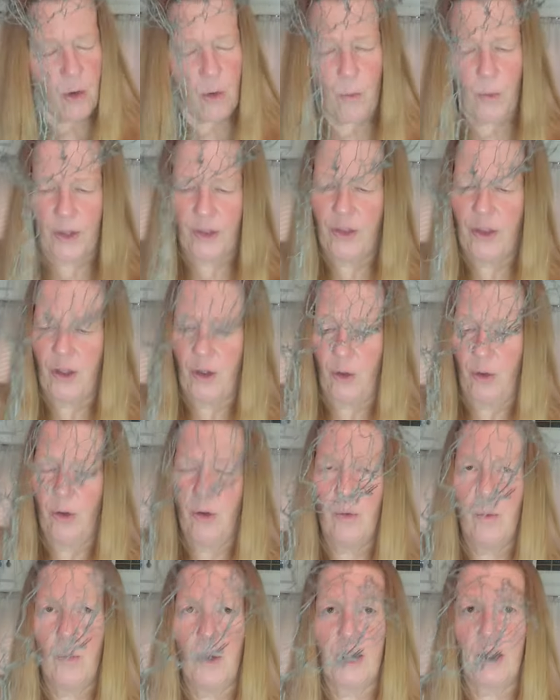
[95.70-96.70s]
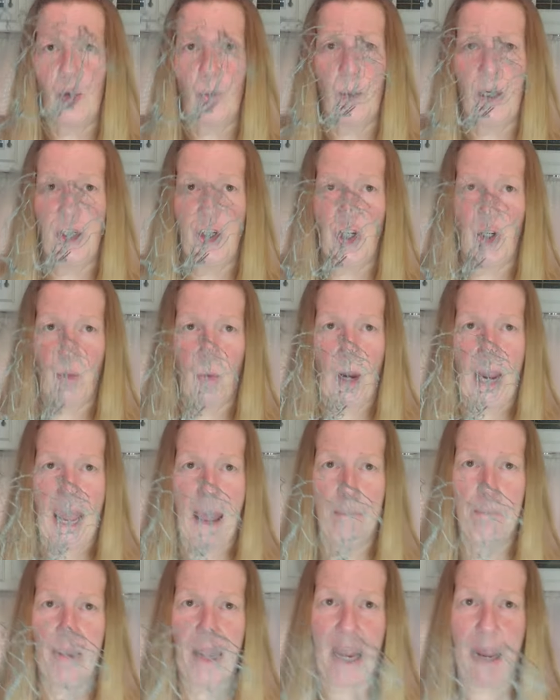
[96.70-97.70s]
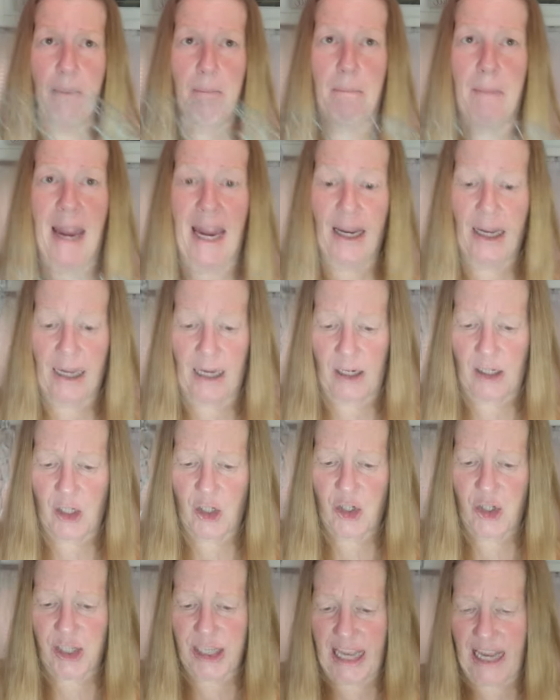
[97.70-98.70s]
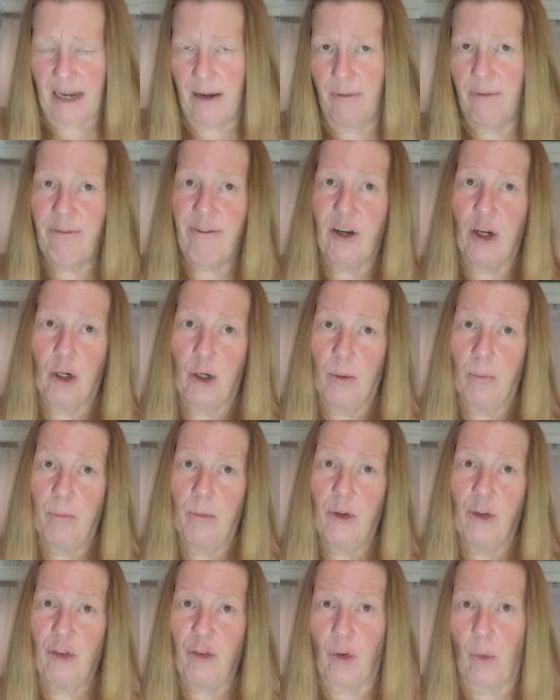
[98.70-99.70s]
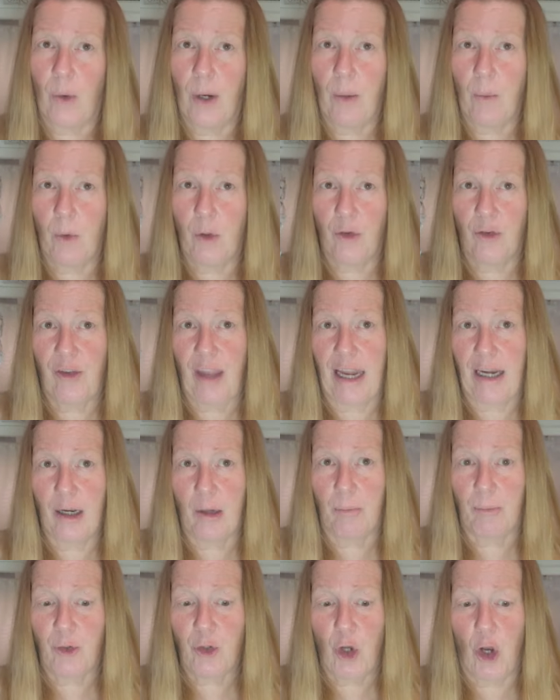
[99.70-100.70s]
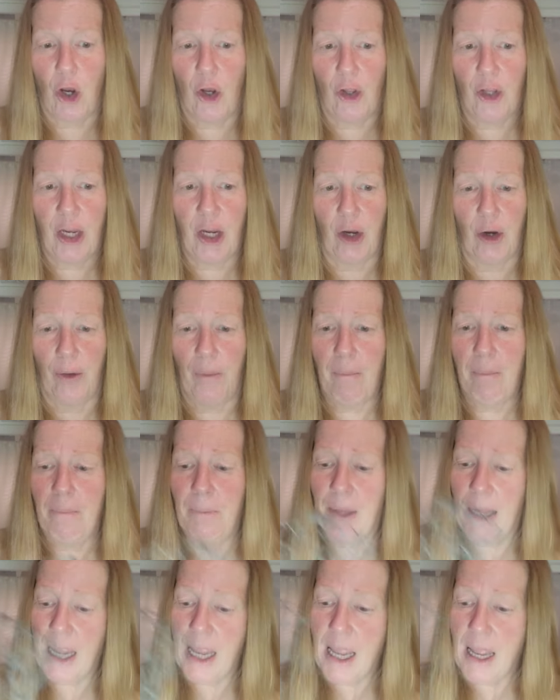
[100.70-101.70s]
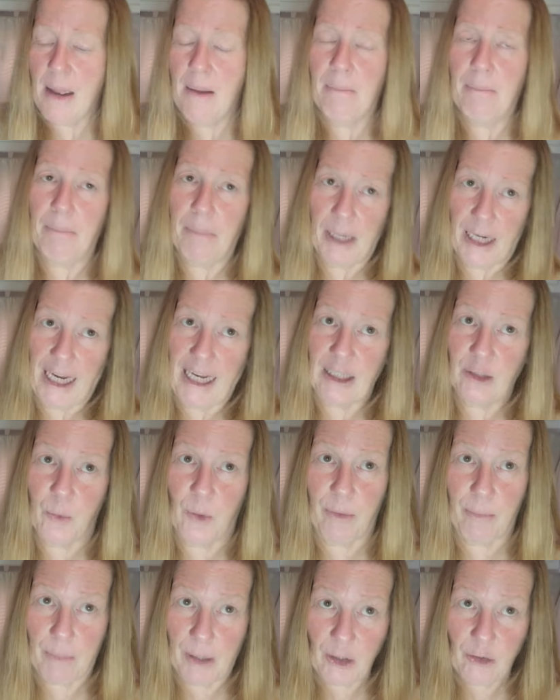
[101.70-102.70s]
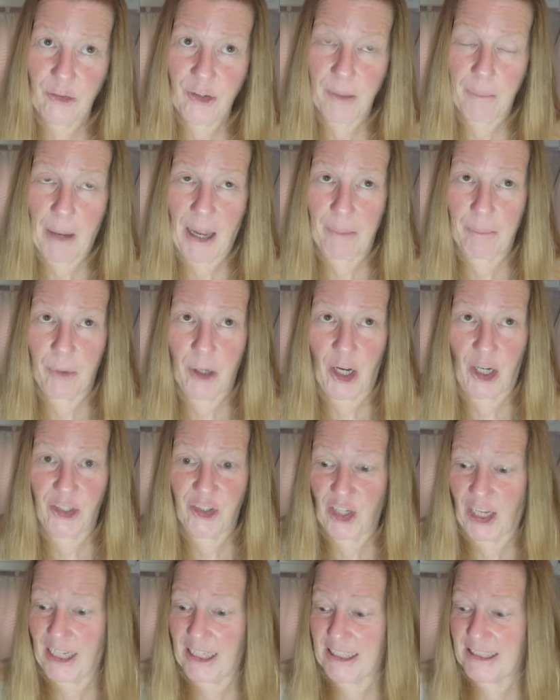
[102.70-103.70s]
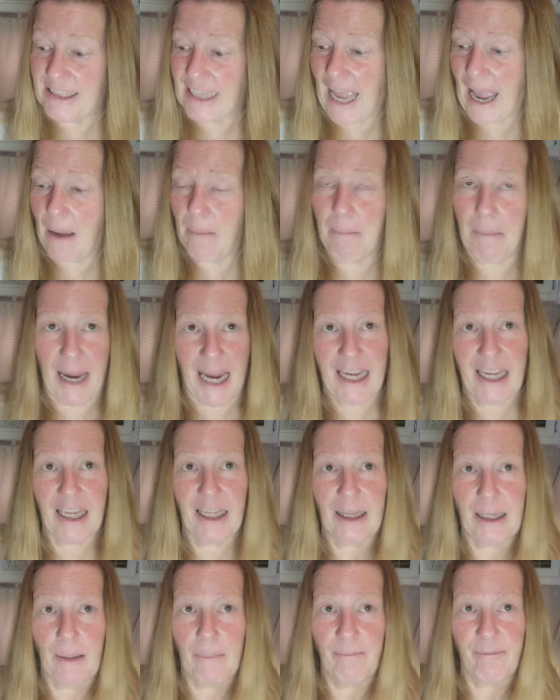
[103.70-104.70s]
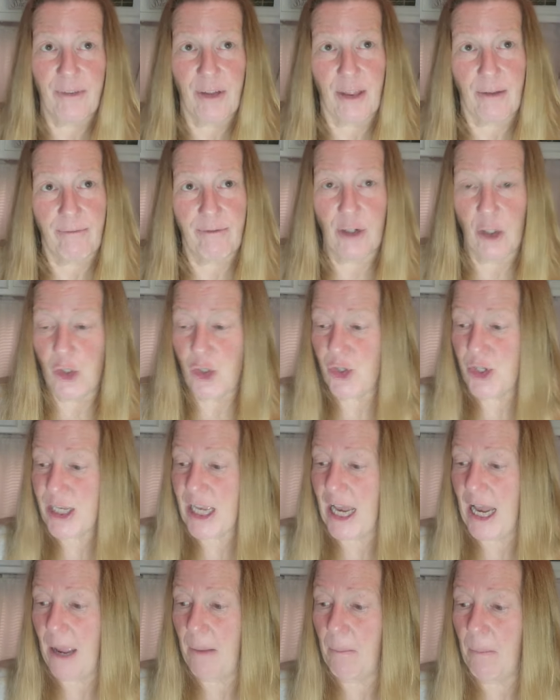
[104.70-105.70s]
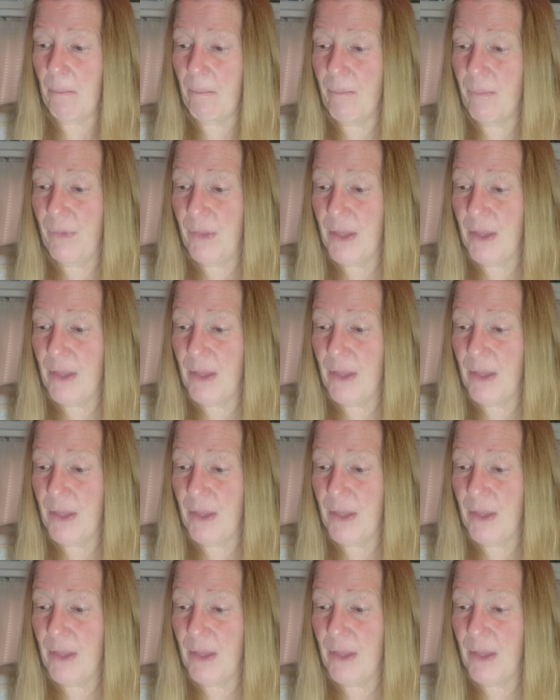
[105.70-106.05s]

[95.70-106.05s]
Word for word: with the rigid wrap and make it stand firm so it will stand up tall here. But as with most of my projects, I'm making them for the first time.